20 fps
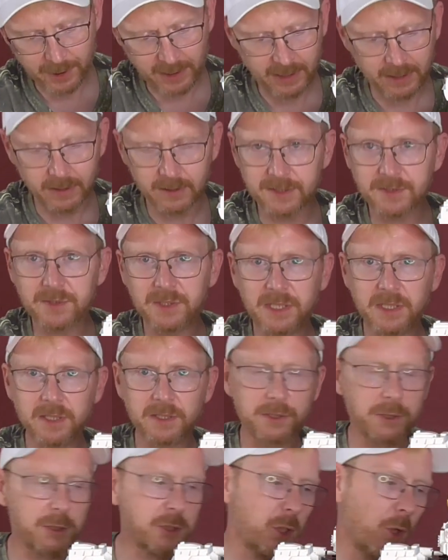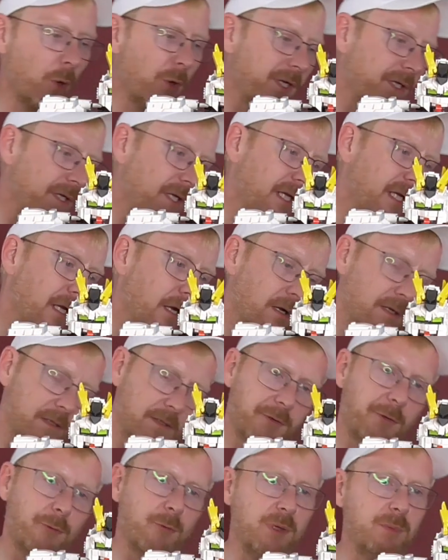Here you see it's a joint, here
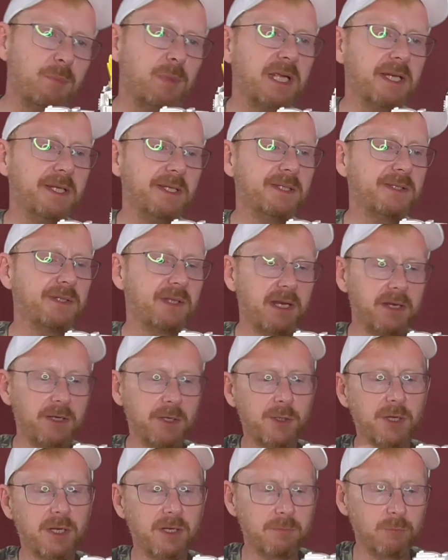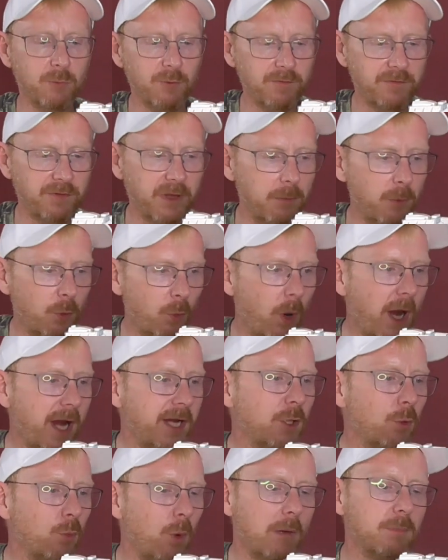3 pins, and you can move them away,
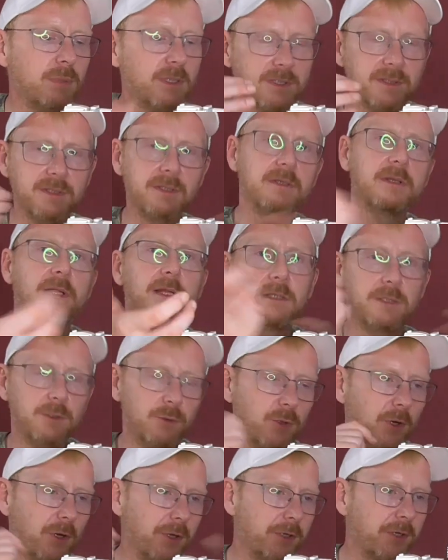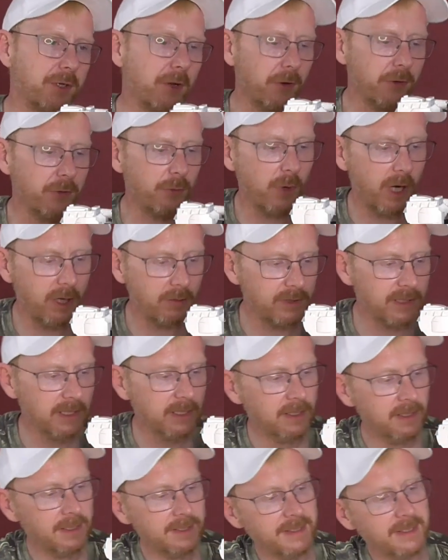the weapons, and then you can turn around
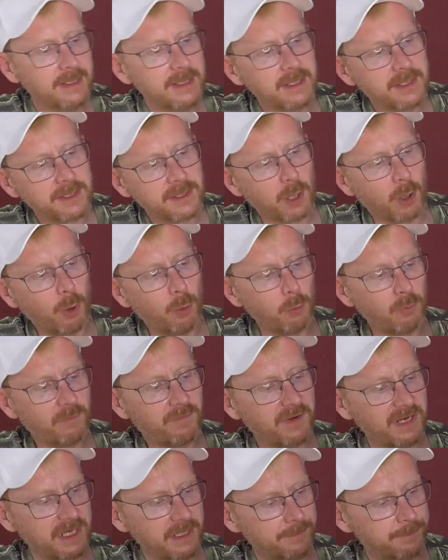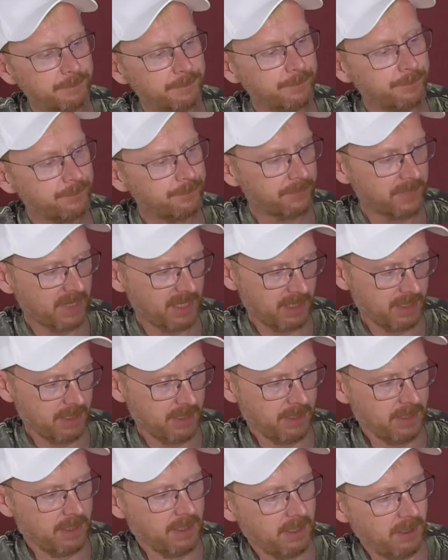the whole thing.
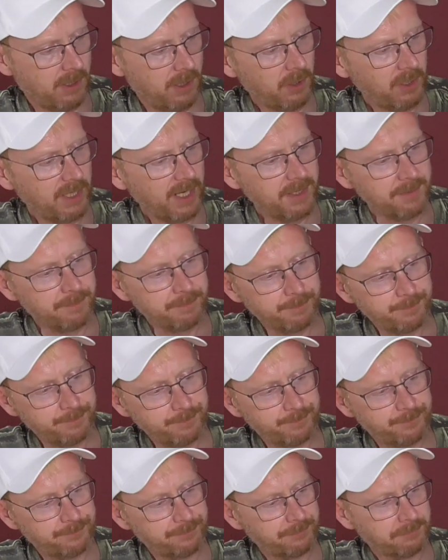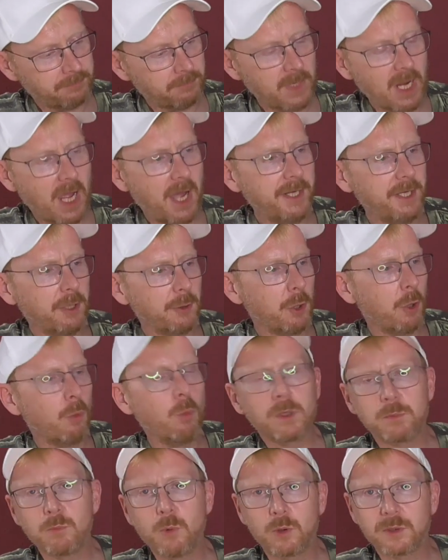Okay, I don't know
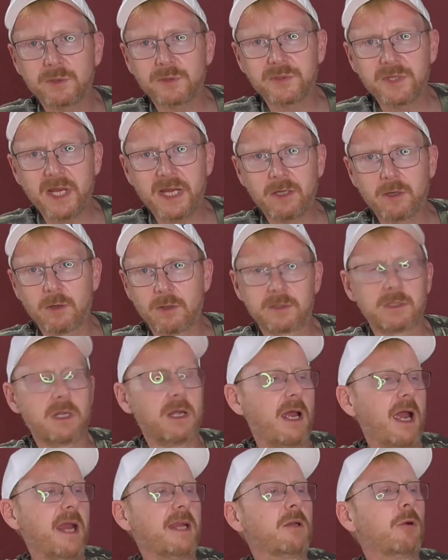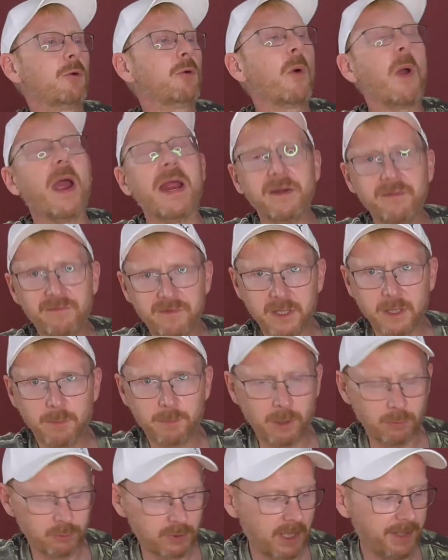what more to say, because I don't know anything
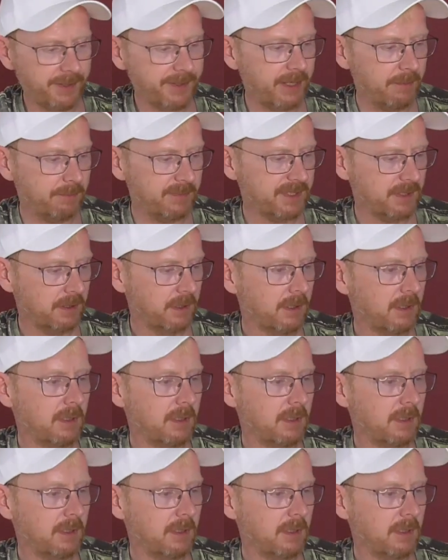about Gundams.